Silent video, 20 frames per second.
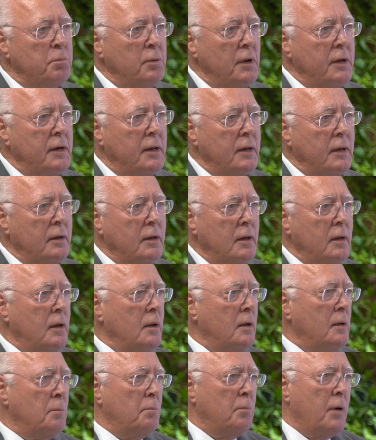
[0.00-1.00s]
bleeding
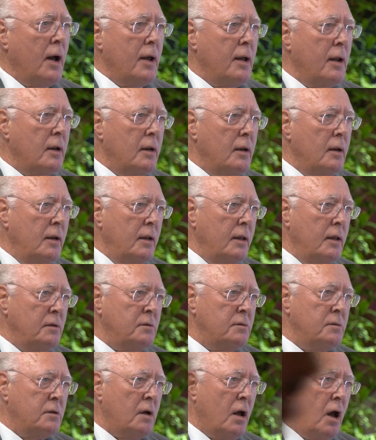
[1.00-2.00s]
by at
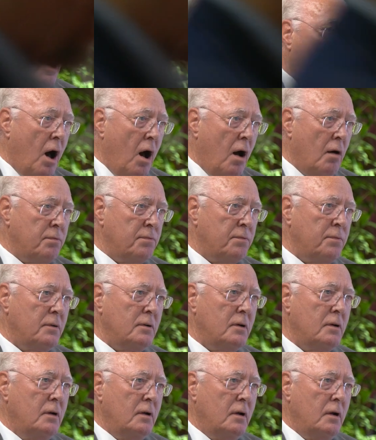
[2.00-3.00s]
least half
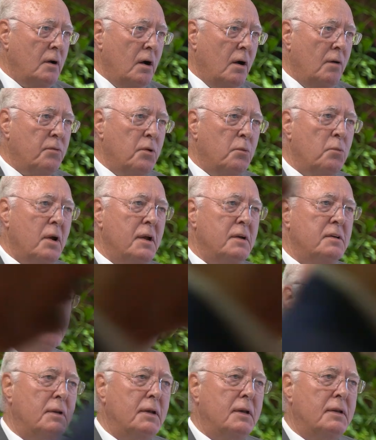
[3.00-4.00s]
of the rate
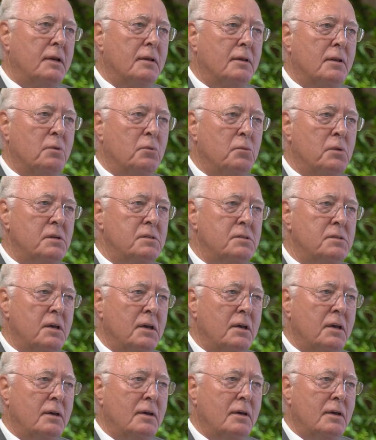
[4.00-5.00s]
of bleeding that we
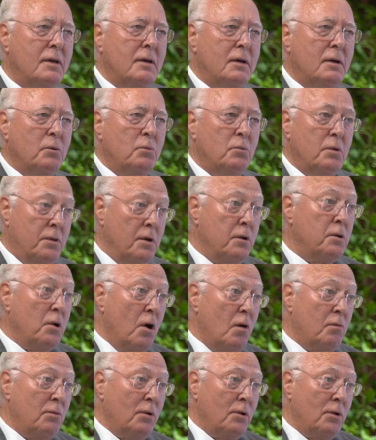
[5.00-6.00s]
see with the
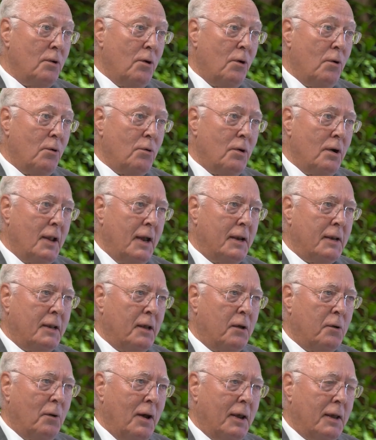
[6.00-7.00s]
novel oral
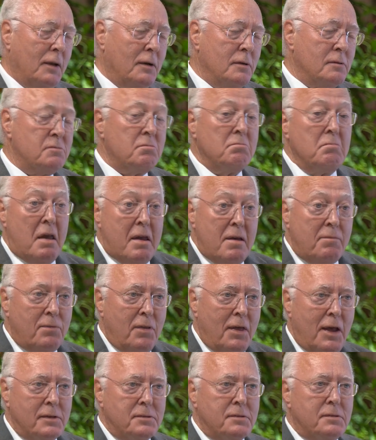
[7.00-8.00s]
anticoagulants. If
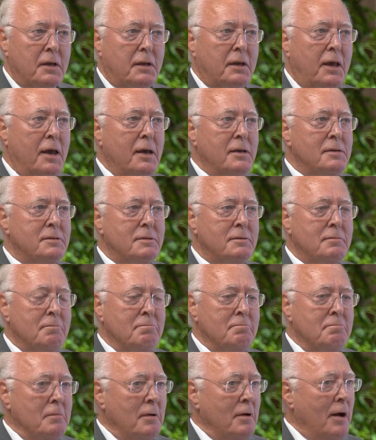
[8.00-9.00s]
that's the case,
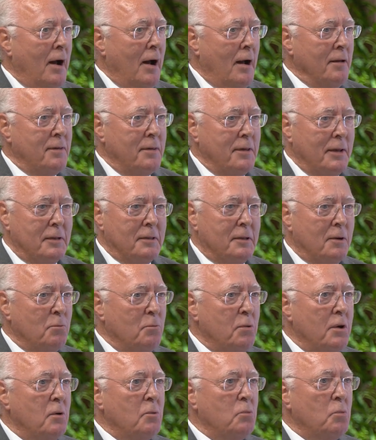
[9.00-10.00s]
I think that we'll